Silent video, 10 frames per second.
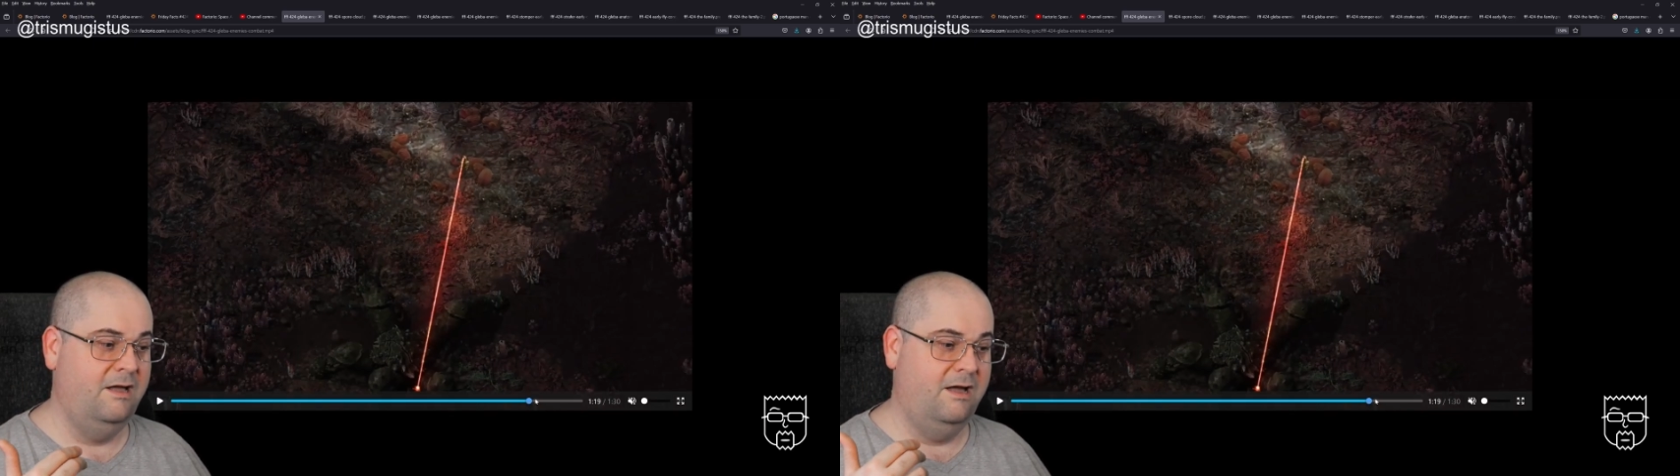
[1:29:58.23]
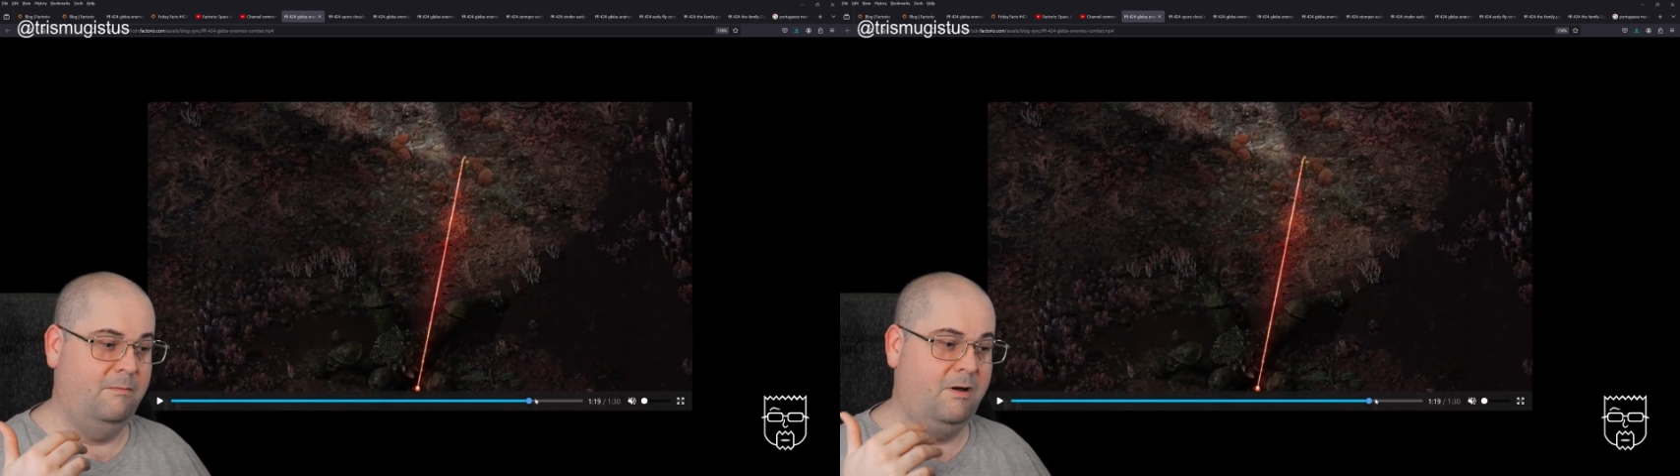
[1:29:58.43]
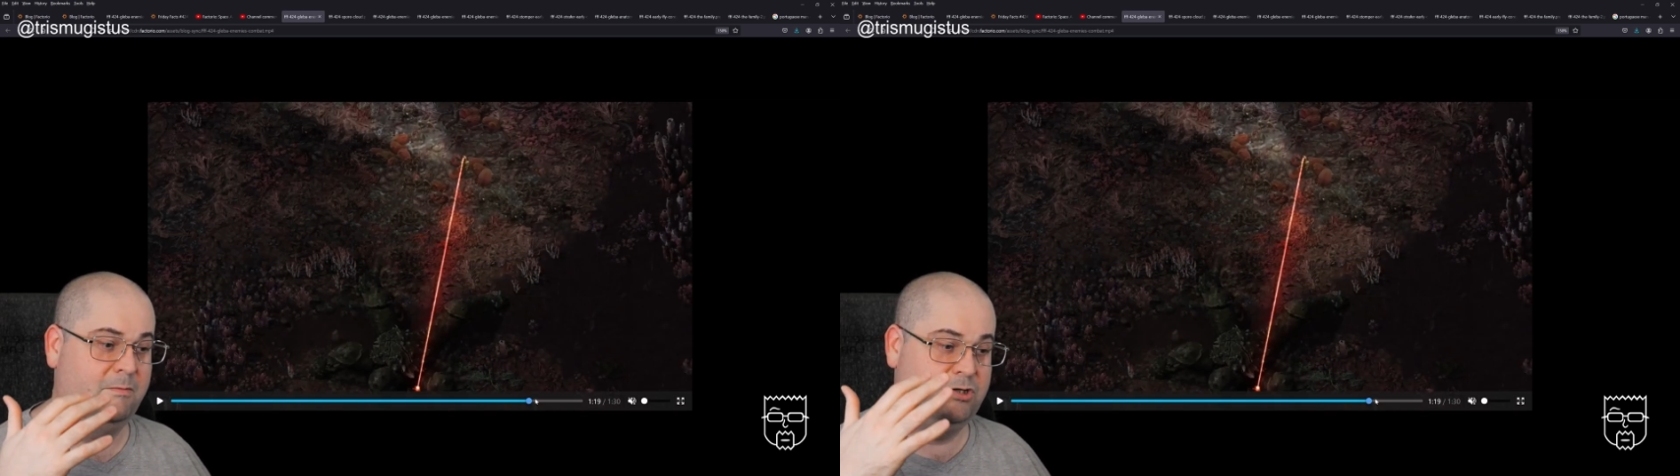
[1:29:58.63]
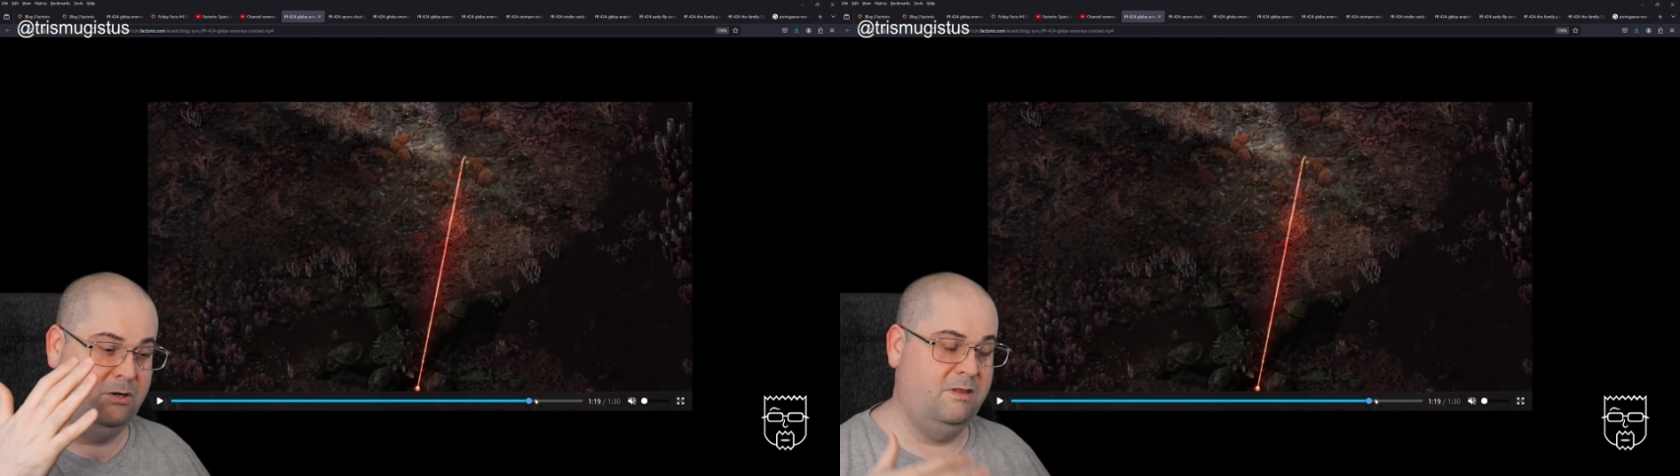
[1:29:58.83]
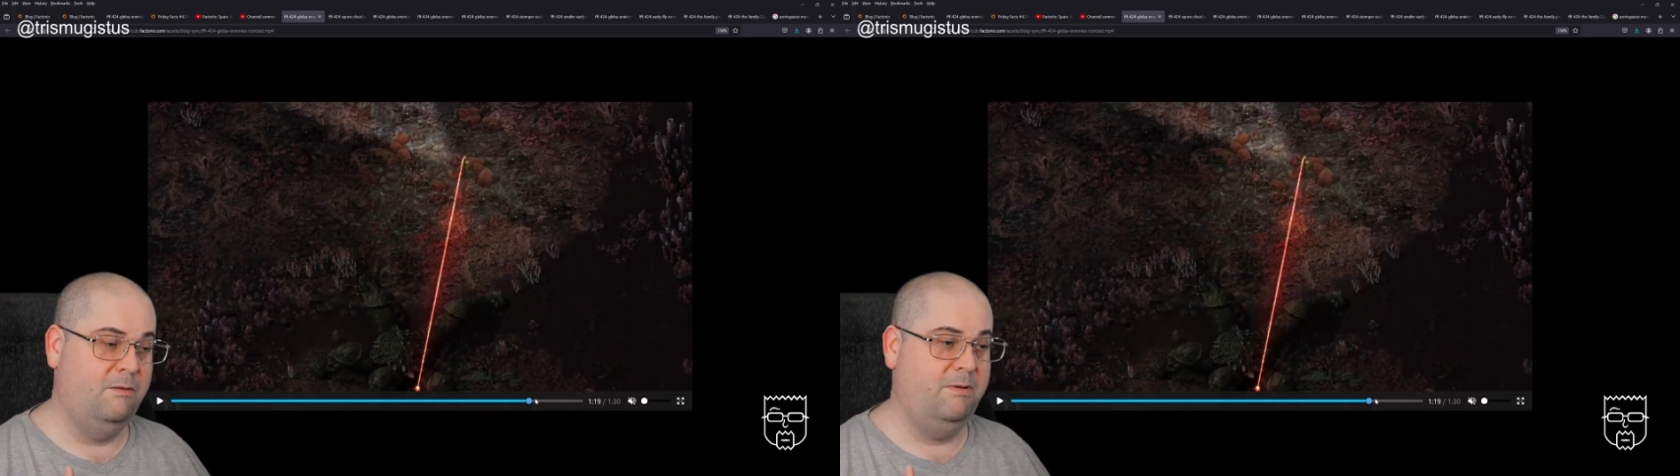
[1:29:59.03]
I'm
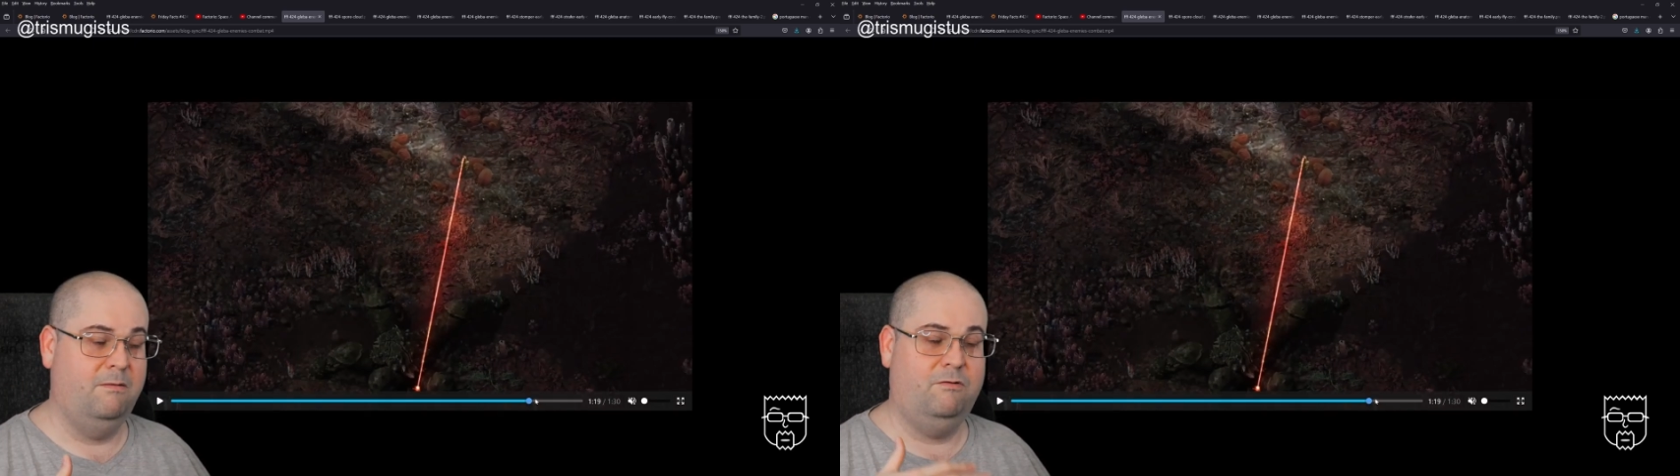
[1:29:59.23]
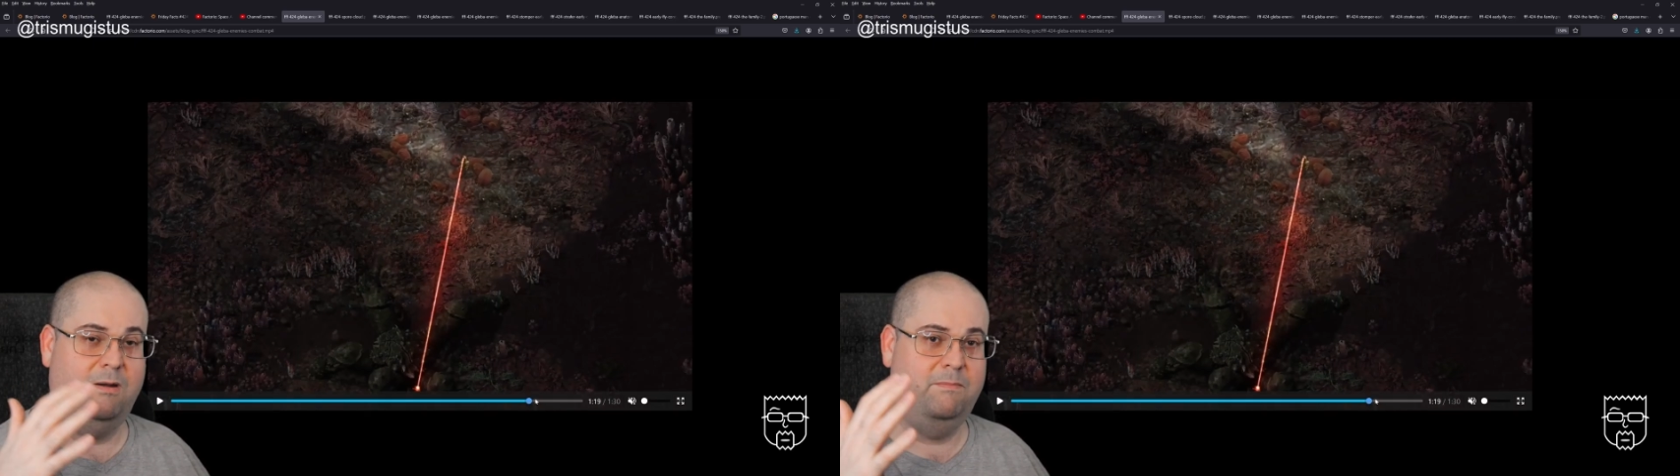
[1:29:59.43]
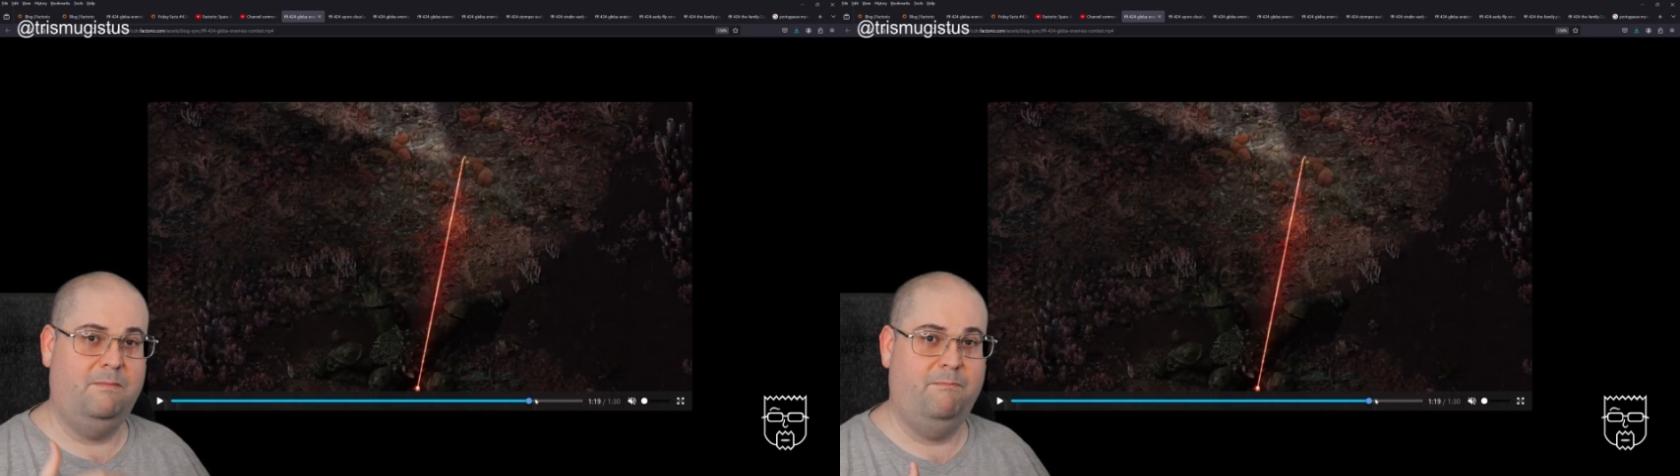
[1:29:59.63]
assuming there'll be a great big